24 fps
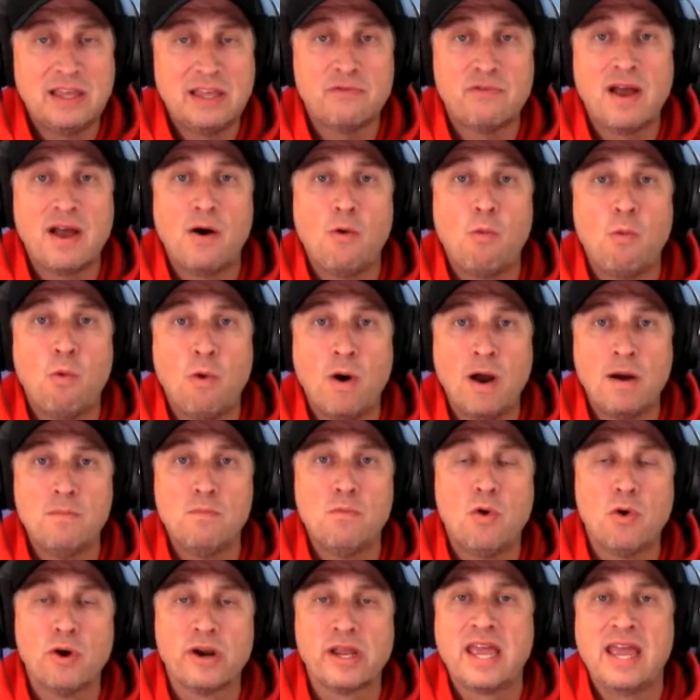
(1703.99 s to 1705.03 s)
They've got one
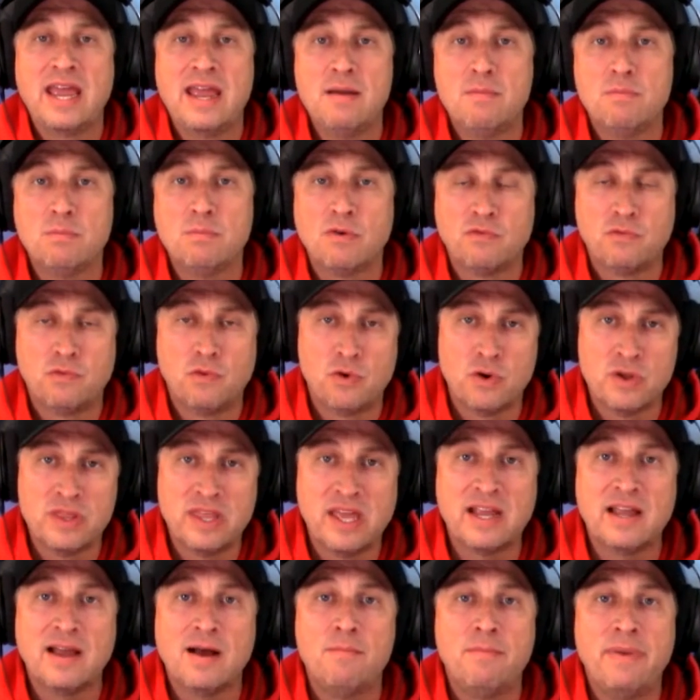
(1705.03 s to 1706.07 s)
more game before
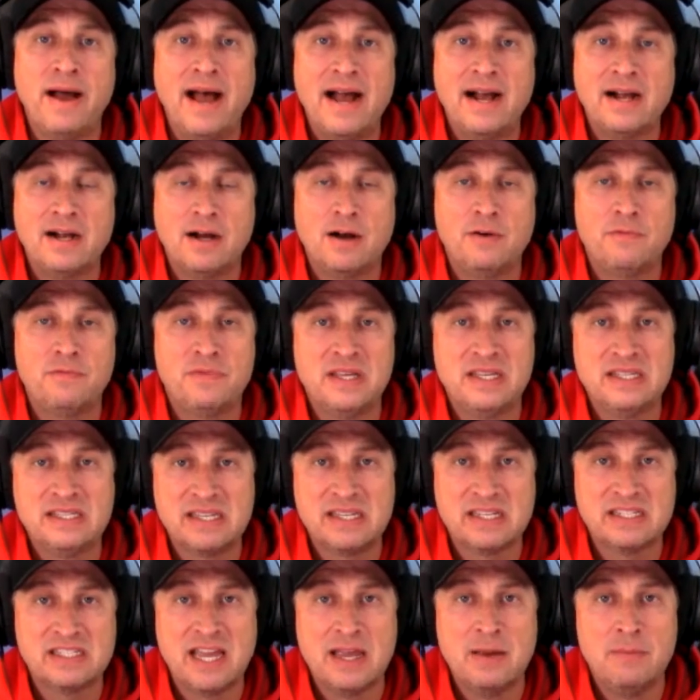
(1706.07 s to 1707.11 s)
they come back off the
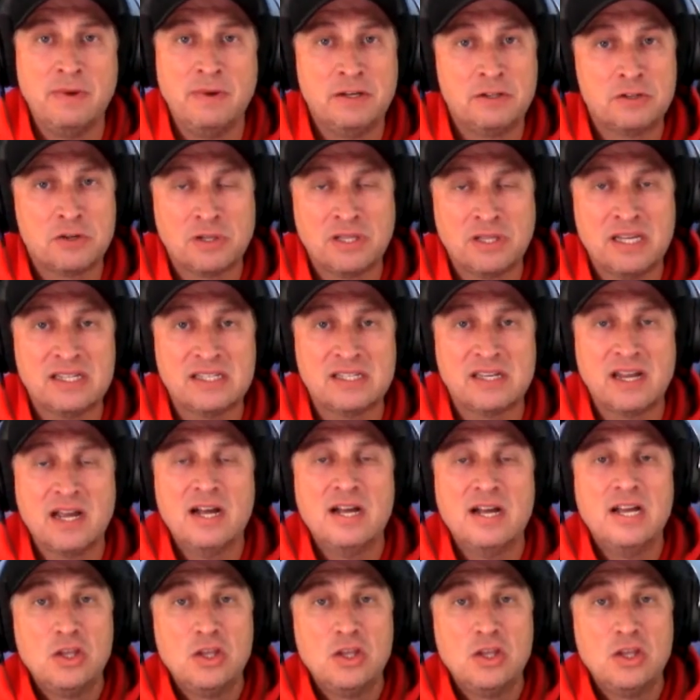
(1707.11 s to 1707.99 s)
6-game injured list.